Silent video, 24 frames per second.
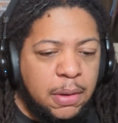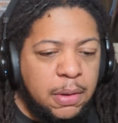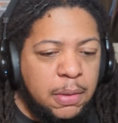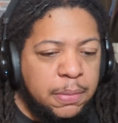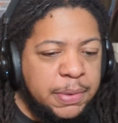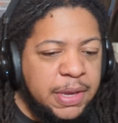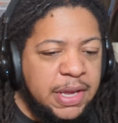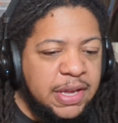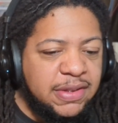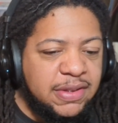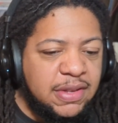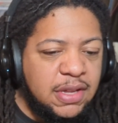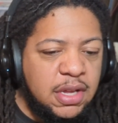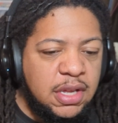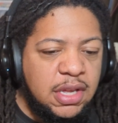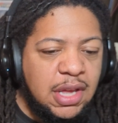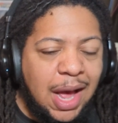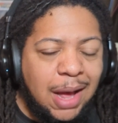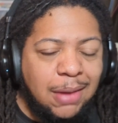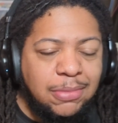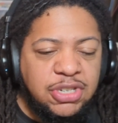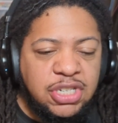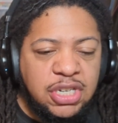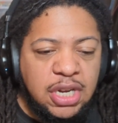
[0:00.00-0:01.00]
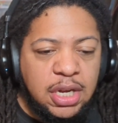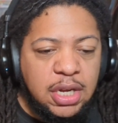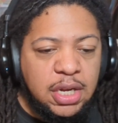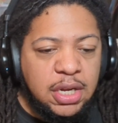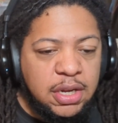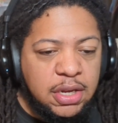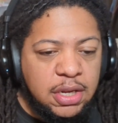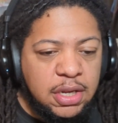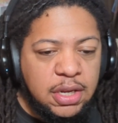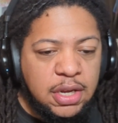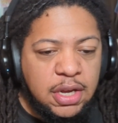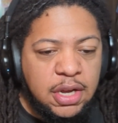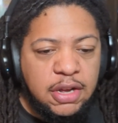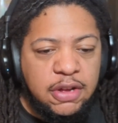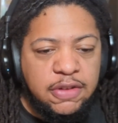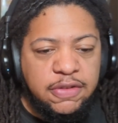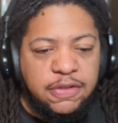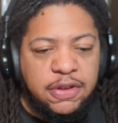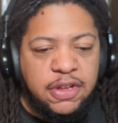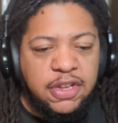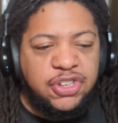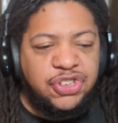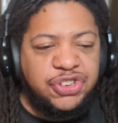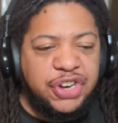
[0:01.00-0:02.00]
Bumblebee is the Yamcha
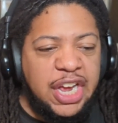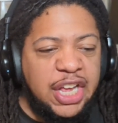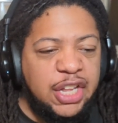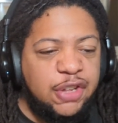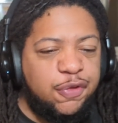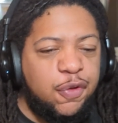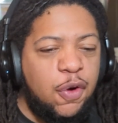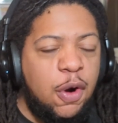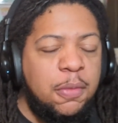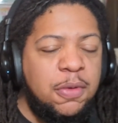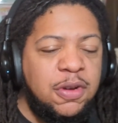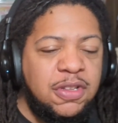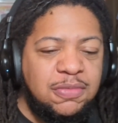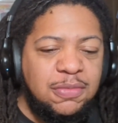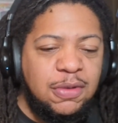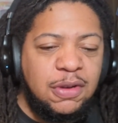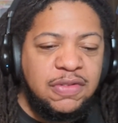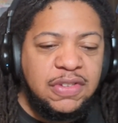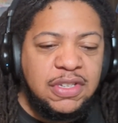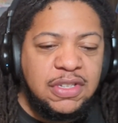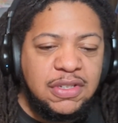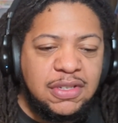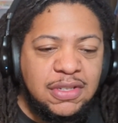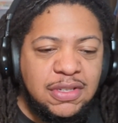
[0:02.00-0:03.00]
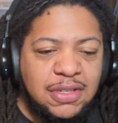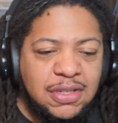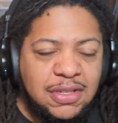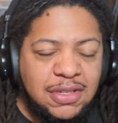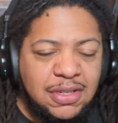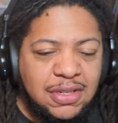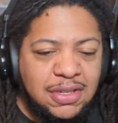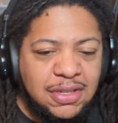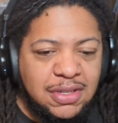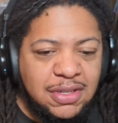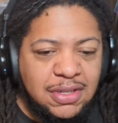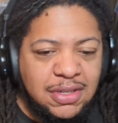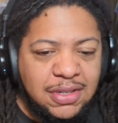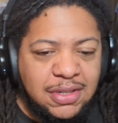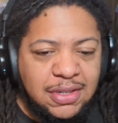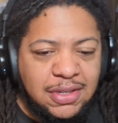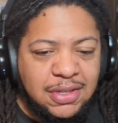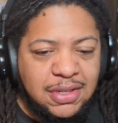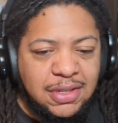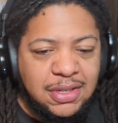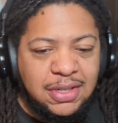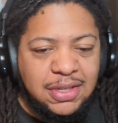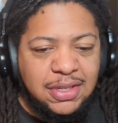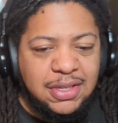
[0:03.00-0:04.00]
of Transformers Never movies. Faced
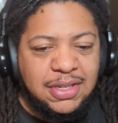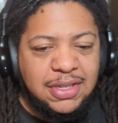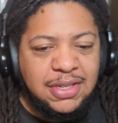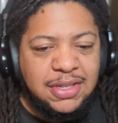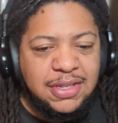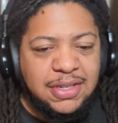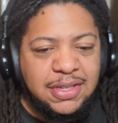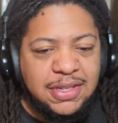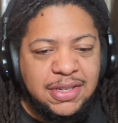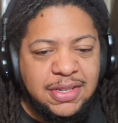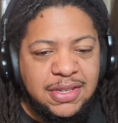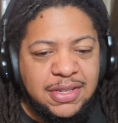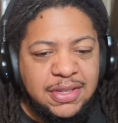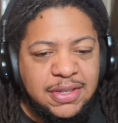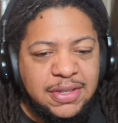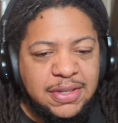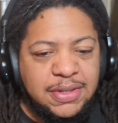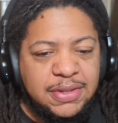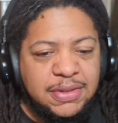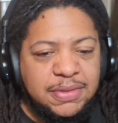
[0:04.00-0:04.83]
anything like this.